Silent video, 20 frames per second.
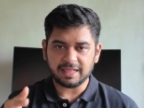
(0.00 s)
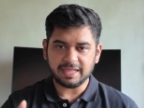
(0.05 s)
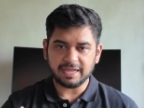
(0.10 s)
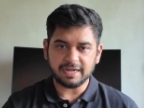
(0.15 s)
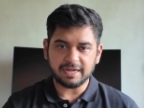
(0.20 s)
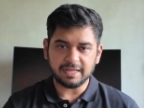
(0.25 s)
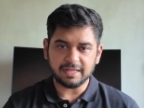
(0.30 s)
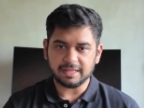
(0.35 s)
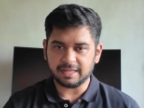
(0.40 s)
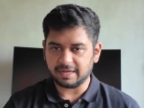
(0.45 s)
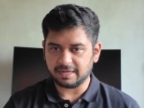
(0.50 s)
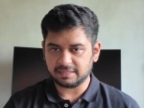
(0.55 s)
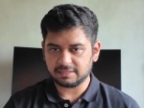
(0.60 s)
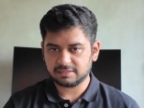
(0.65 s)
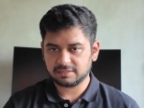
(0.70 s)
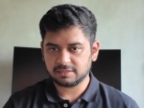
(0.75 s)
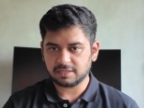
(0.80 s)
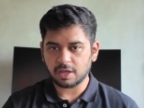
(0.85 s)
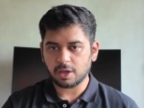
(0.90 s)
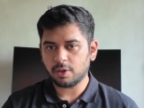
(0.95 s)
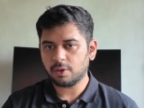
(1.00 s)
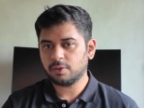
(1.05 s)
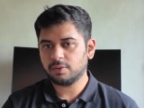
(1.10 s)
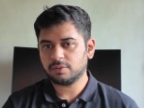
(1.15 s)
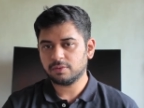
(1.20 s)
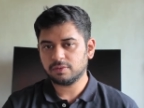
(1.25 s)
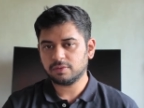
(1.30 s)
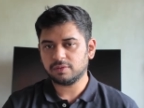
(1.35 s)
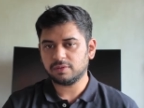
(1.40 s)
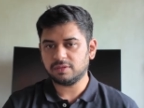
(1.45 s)
LED lights.
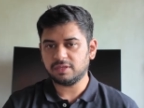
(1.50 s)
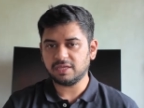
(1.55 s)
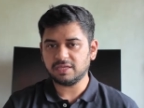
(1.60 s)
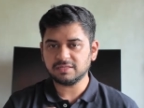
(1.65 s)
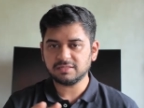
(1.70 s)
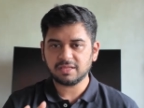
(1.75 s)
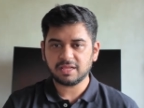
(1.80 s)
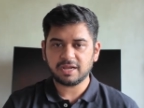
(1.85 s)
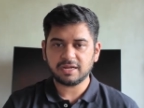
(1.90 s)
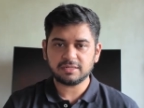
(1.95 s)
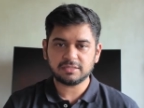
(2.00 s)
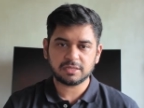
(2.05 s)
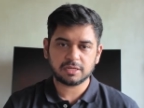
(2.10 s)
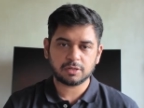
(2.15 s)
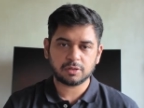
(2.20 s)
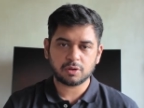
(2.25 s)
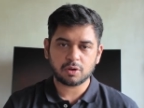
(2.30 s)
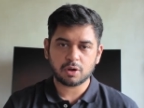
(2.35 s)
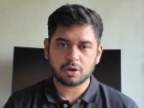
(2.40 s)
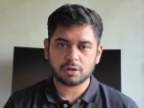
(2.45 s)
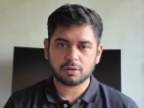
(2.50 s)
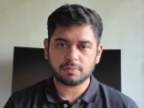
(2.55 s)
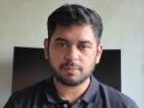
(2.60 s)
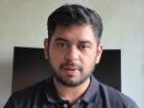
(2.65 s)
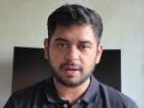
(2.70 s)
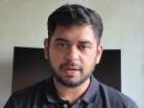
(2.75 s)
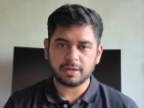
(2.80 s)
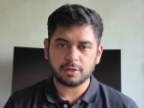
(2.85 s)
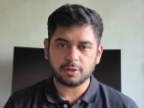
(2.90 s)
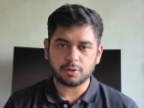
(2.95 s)
Now, these lights are not
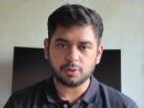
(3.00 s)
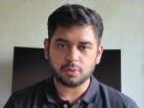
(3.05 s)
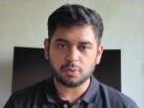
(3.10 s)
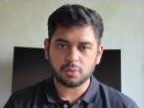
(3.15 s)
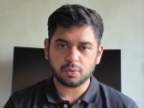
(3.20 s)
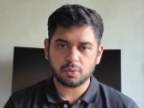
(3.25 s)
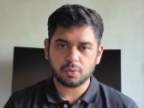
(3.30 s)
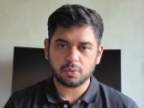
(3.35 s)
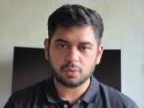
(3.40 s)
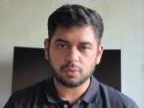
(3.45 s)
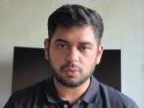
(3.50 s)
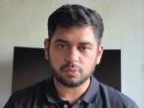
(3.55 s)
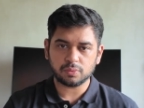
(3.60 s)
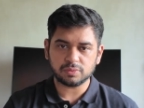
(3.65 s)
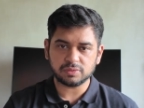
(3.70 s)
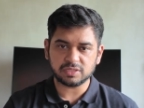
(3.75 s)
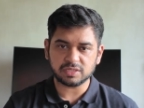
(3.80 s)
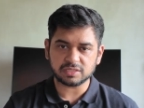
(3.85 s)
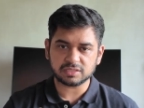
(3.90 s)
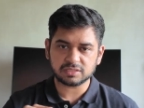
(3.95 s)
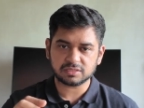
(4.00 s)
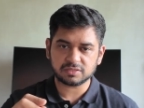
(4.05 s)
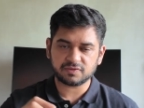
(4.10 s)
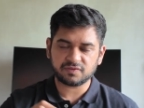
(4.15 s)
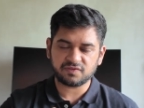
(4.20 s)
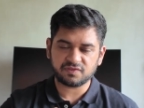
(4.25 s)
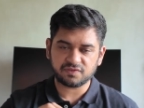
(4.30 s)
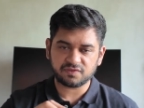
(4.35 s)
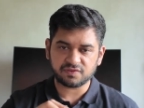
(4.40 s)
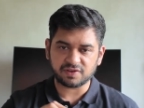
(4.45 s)
meant to just
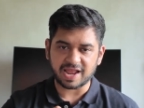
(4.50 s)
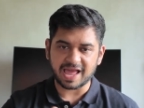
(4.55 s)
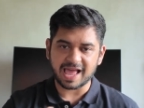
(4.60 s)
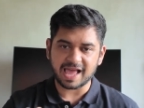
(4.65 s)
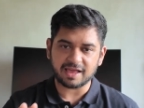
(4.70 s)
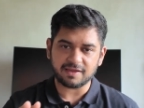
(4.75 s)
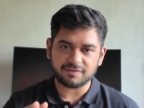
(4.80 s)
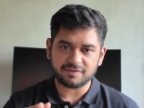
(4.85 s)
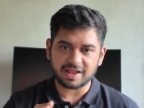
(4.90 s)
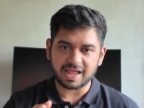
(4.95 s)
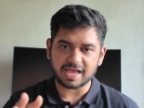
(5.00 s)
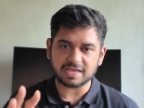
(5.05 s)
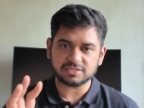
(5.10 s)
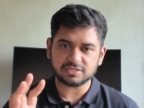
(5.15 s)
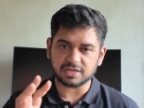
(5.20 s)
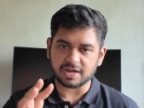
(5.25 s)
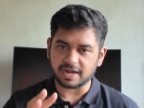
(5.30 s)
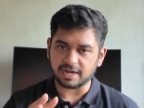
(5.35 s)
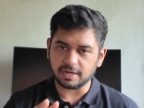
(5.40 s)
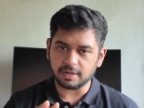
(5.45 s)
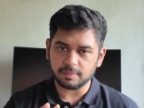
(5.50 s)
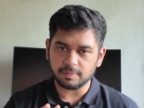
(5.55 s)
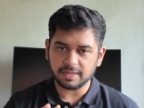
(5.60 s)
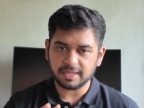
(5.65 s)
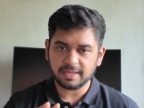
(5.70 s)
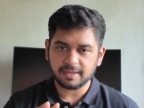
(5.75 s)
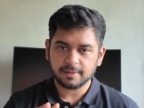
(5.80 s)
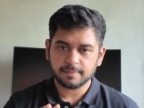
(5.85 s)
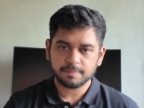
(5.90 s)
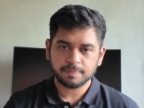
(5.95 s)
flash
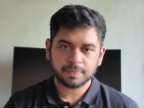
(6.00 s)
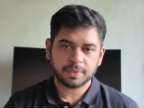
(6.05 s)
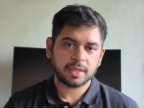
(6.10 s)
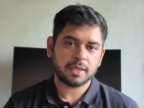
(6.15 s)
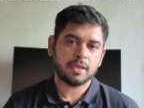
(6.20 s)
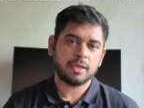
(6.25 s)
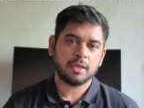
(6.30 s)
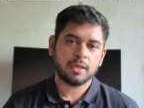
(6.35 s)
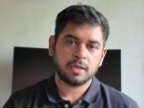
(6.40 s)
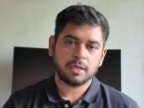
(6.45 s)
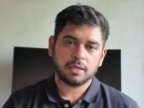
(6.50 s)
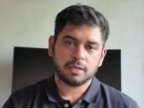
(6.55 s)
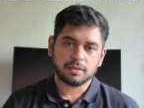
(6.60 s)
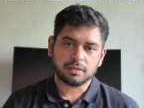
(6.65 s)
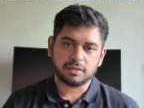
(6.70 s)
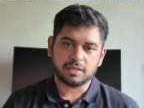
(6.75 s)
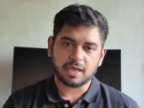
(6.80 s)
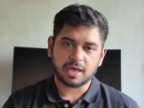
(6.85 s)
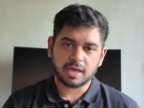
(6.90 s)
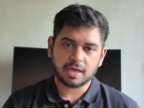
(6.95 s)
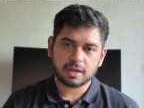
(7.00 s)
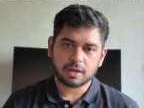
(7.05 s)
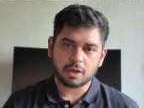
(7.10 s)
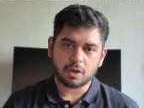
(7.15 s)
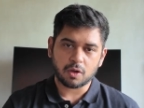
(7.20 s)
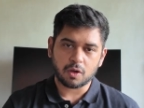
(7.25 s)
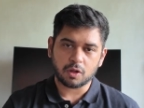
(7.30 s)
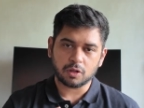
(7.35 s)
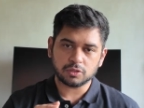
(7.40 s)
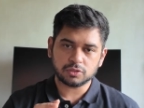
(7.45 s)
randomly. They are
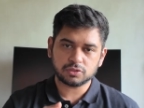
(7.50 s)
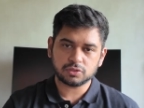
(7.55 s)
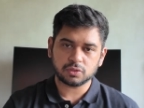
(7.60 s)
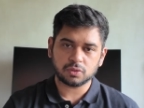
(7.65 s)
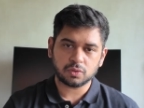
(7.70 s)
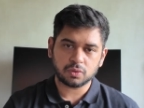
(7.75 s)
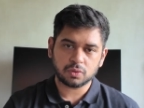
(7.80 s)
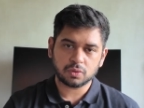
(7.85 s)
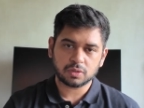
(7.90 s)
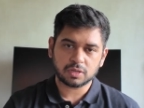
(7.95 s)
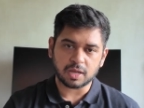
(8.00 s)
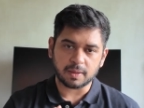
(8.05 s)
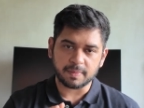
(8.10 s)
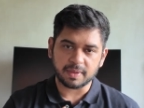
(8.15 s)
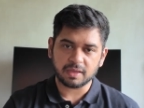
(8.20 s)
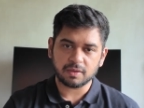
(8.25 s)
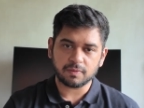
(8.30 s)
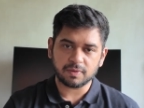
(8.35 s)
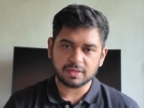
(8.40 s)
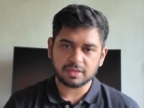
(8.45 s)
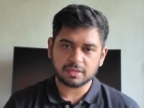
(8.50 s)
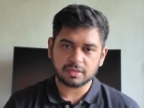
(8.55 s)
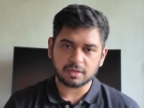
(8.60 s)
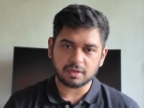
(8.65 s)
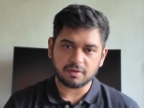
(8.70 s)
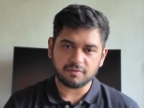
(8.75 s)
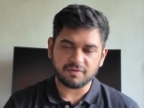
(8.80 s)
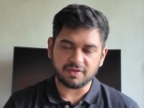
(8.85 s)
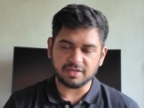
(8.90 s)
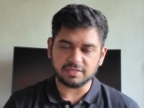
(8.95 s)
also coming with
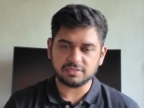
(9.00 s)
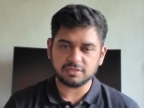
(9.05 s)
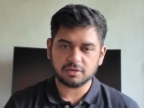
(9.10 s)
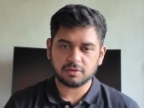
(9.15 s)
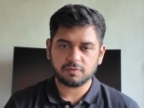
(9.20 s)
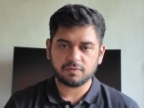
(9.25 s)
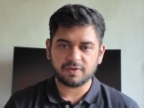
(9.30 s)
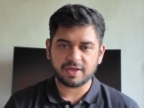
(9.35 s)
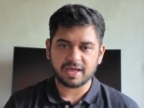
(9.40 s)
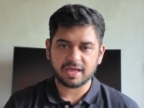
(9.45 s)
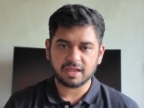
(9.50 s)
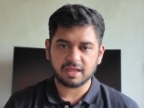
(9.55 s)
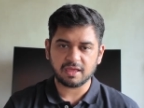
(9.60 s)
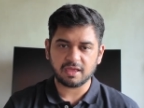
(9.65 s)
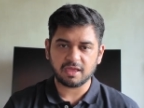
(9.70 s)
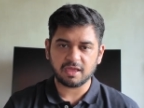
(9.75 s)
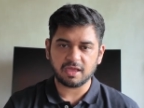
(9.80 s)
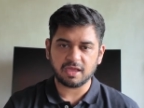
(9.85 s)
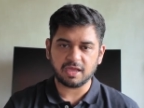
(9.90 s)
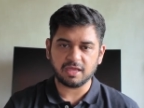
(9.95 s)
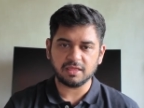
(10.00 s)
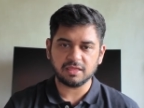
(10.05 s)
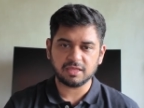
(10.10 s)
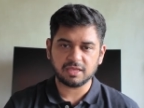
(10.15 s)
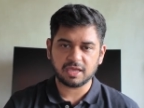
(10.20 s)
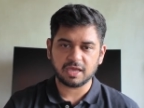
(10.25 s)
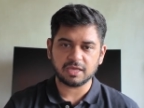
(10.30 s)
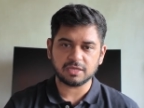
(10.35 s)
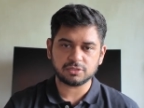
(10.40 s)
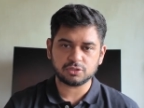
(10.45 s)
a feature where in
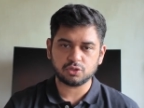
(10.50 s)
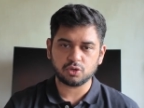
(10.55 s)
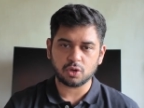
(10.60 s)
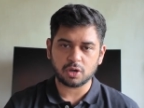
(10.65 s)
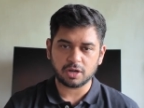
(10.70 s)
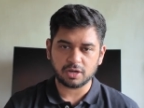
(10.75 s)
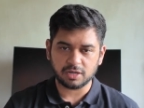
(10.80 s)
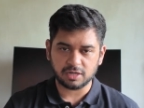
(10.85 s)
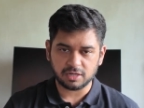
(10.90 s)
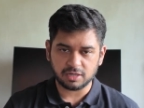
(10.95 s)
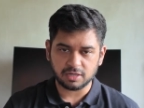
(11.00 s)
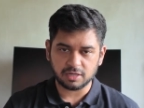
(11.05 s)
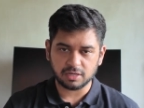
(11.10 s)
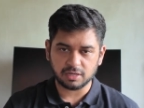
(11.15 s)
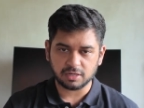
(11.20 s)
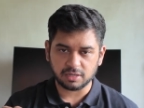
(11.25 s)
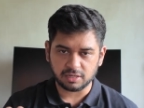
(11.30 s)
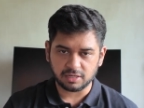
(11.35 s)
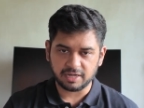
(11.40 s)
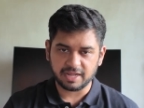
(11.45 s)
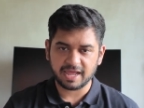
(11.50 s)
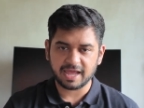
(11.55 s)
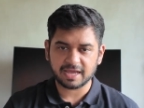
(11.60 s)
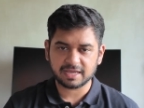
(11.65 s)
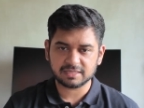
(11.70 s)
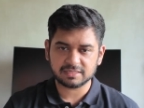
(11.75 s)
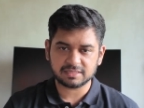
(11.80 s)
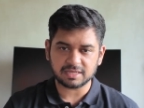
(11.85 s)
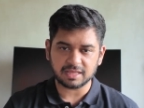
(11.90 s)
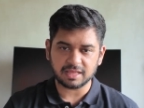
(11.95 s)
case you are
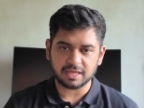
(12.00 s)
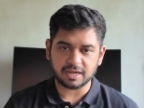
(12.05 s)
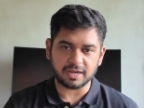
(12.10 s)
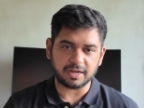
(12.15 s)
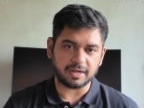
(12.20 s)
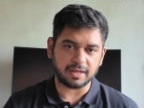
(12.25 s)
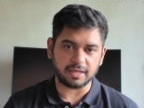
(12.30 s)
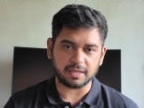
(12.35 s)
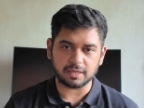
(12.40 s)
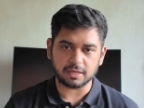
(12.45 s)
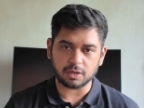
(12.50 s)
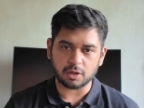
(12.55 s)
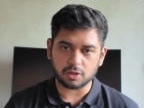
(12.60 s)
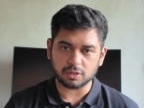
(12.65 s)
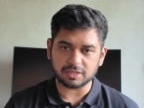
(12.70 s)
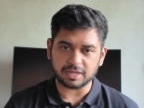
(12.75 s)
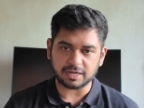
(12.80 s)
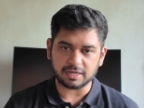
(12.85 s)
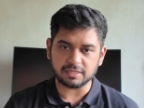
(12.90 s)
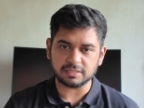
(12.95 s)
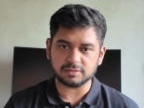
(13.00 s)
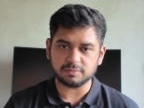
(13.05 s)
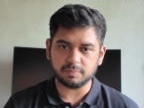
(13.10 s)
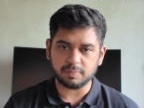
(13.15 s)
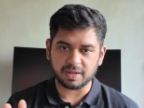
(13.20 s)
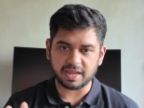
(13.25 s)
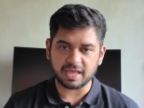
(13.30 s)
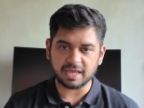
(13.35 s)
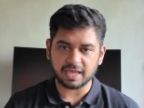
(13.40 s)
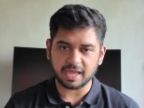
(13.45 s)
deaccelerating, that is
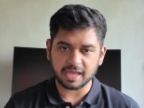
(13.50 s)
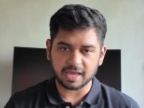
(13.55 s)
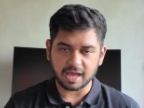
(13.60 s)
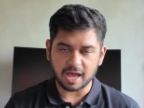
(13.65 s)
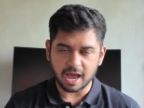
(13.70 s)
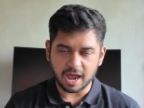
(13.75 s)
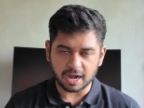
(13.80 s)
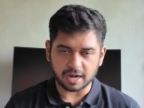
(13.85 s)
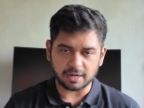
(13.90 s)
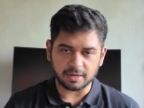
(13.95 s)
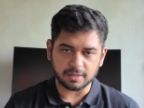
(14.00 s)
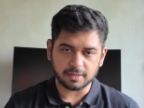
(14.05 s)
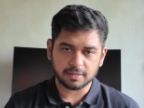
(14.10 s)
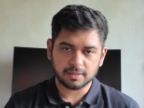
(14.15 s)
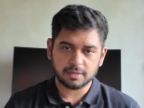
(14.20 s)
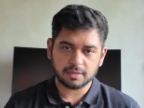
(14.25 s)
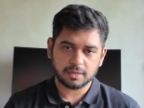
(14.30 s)
braking hard,